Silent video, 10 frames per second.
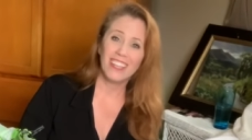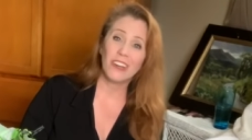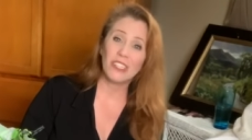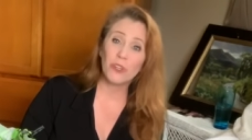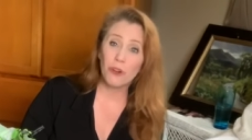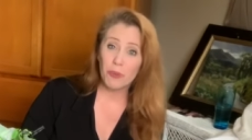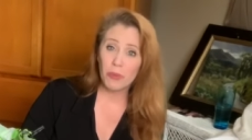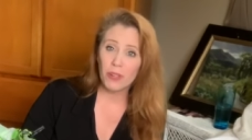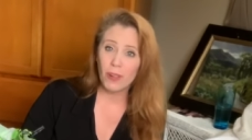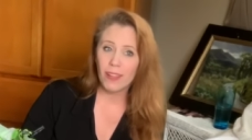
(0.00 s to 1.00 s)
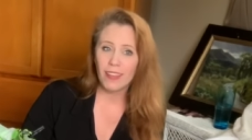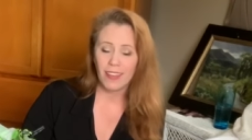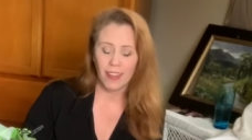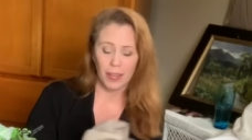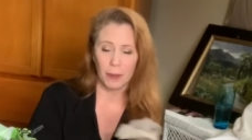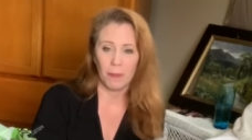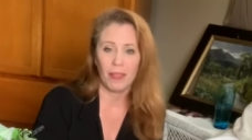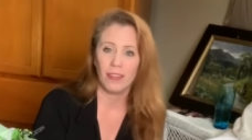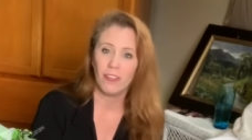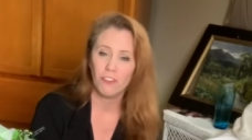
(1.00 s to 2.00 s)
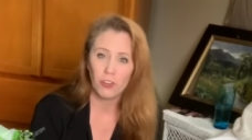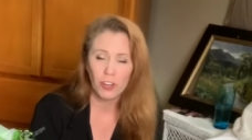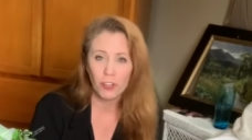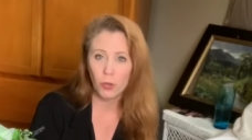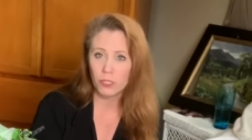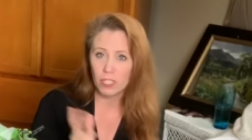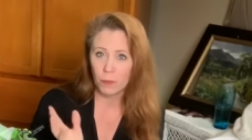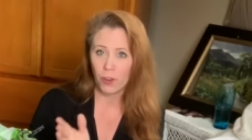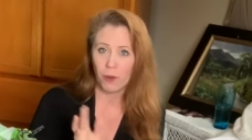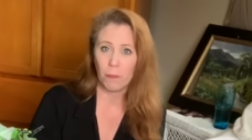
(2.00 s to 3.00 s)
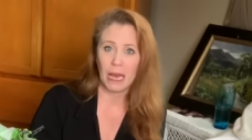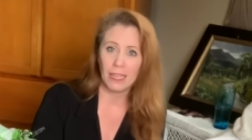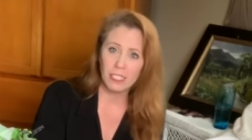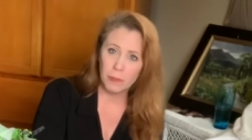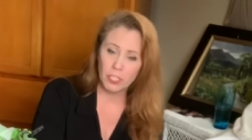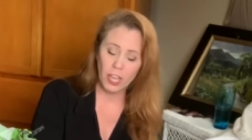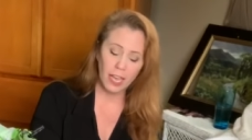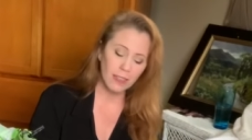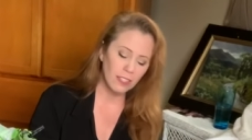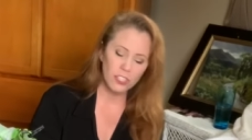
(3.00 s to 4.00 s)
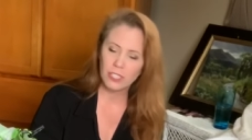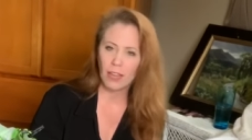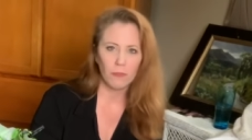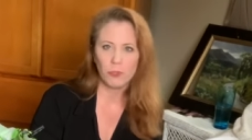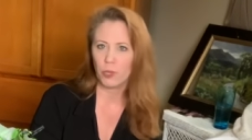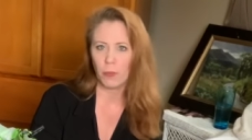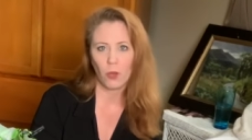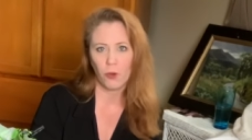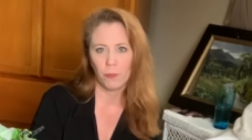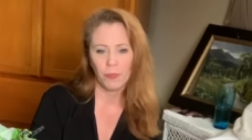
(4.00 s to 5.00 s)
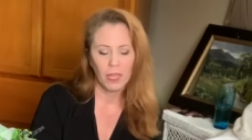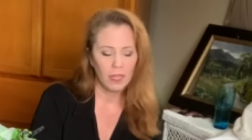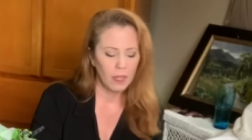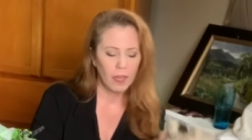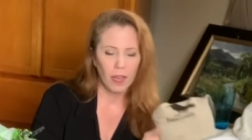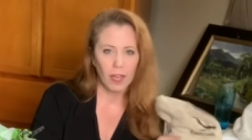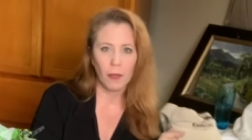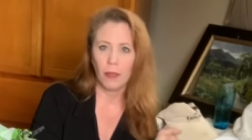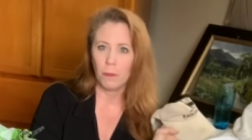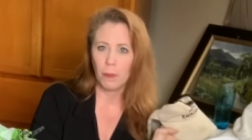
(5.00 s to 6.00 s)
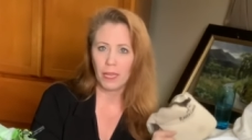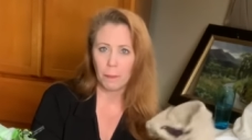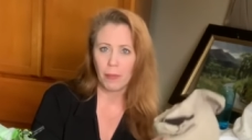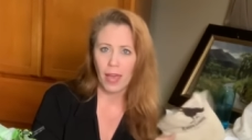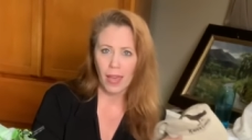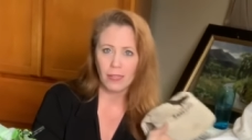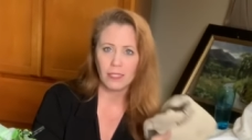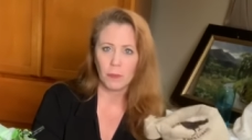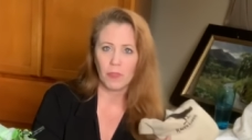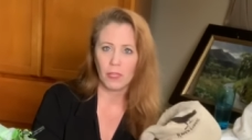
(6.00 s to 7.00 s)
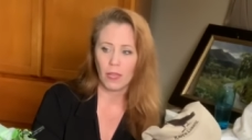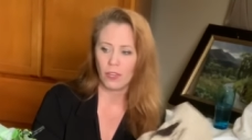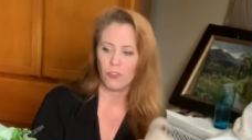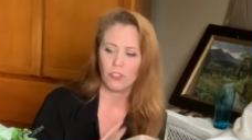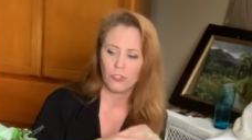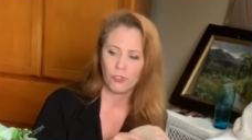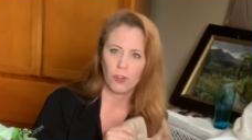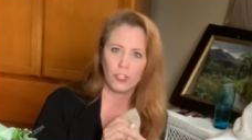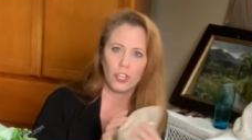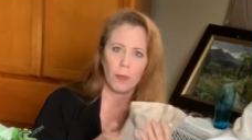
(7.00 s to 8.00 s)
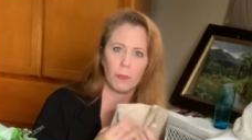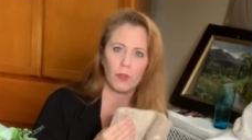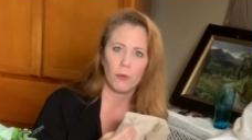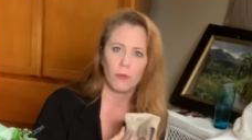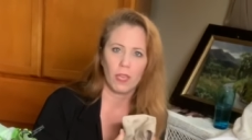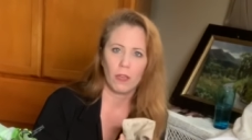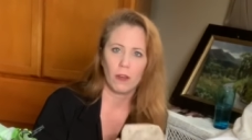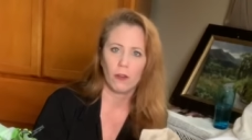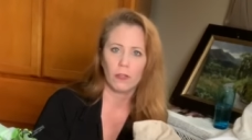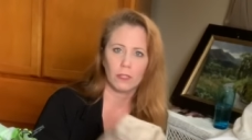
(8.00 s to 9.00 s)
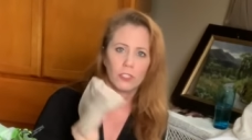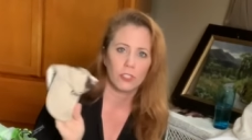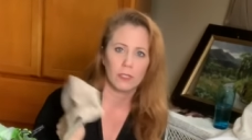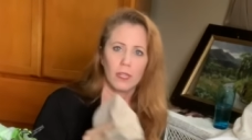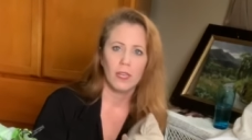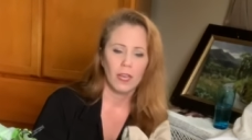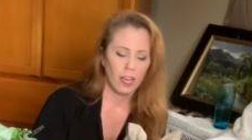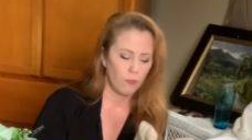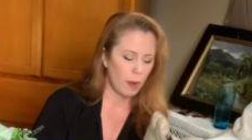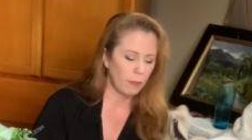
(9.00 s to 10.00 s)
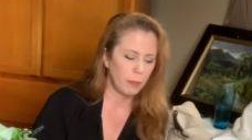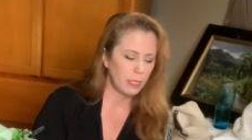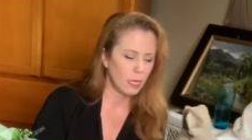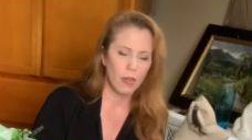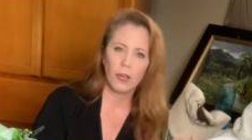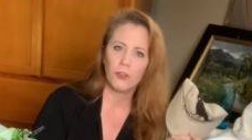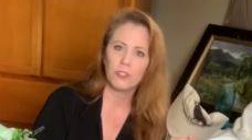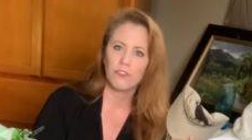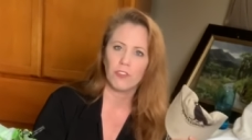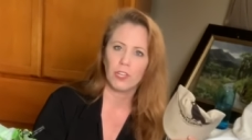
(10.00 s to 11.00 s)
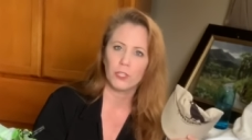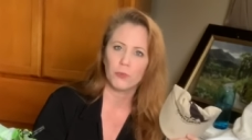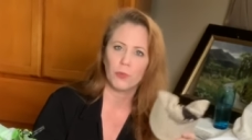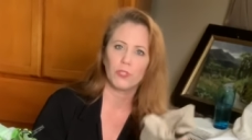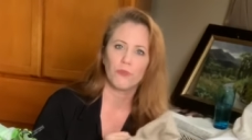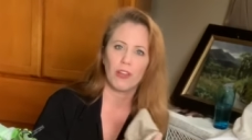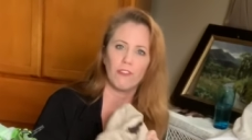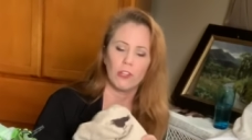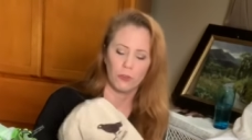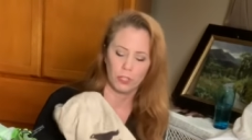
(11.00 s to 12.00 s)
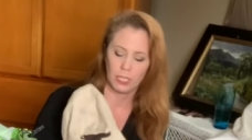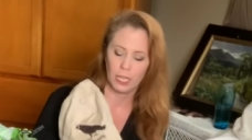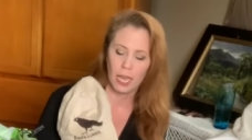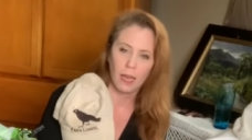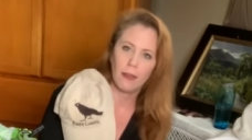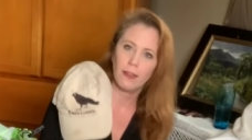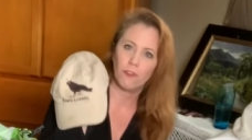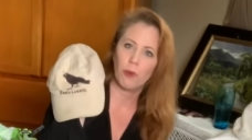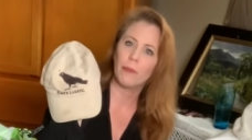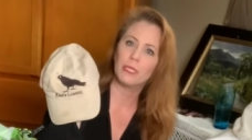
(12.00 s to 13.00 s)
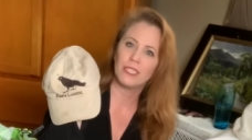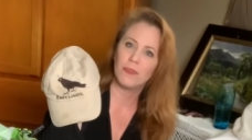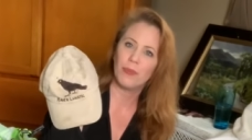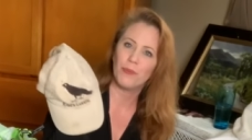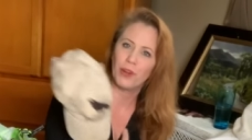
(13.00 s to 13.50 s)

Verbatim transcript: They're adorable, um, and if you're gonna go somewhere and buy a special hat, then just have them ship it home. Uh, pack something that you can scrunch up, you don't care, it's just, I've probably done hundreds of videos with this Raven Lunatic hat. You've probably seen me